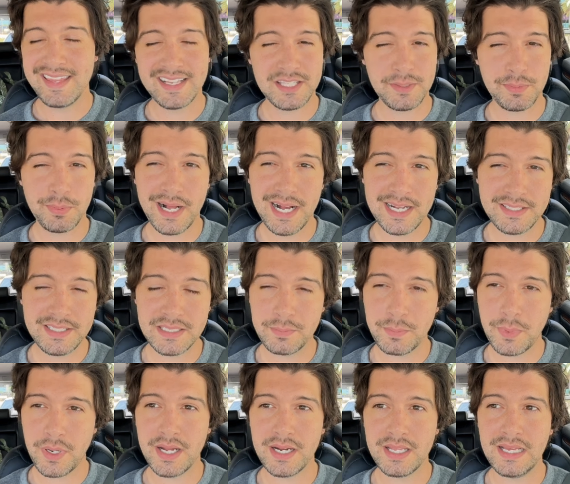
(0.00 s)
it's a plastic
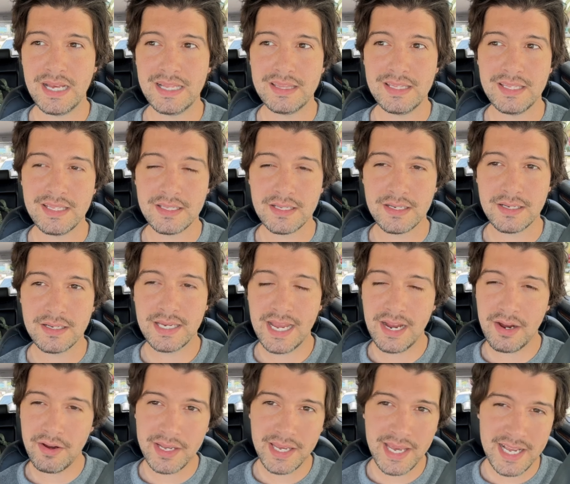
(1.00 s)
body. I think the
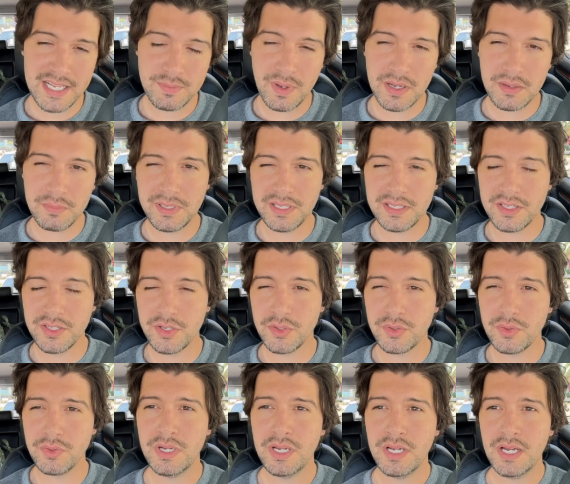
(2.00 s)
carrying case might be a
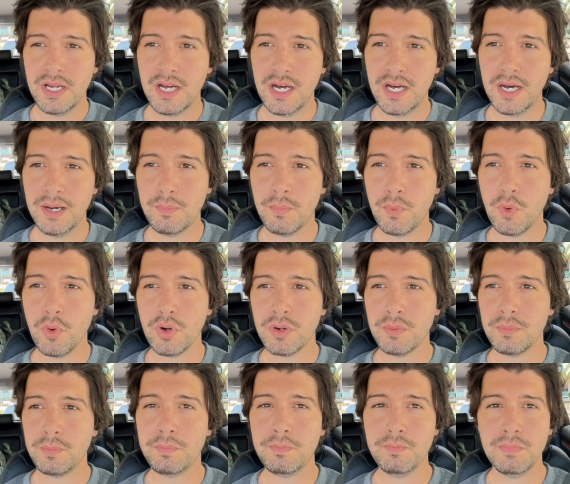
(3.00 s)
little
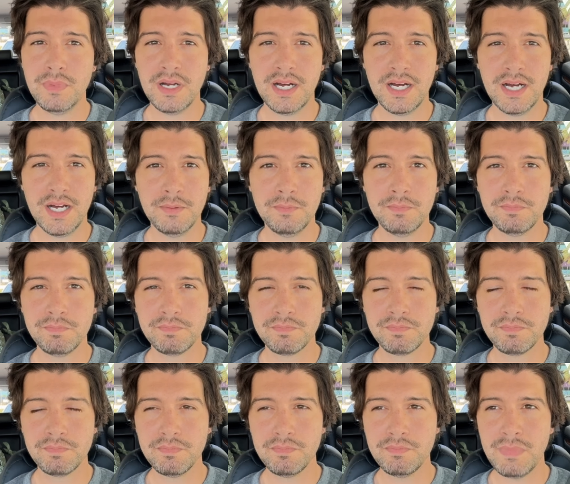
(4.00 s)
more,
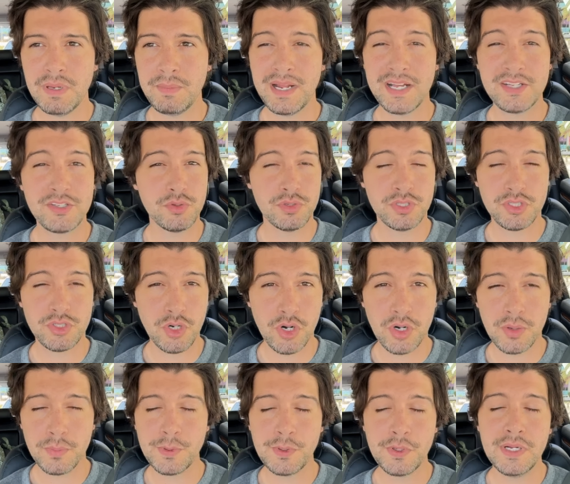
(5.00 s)
maybe not so as
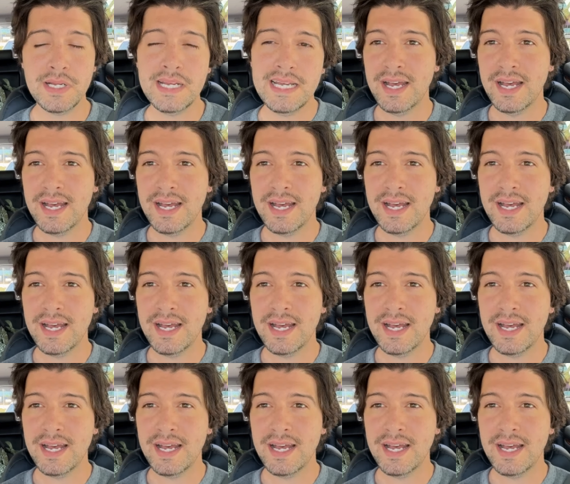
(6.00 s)
durable.